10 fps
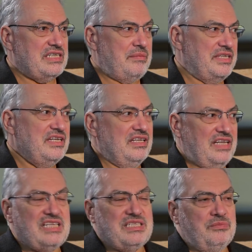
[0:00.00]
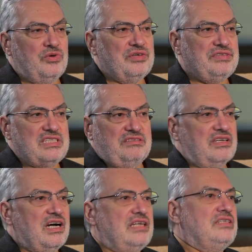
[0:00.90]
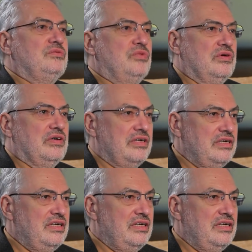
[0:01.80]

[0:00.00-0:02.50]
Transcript: I mean, that's a more or less forgotten war.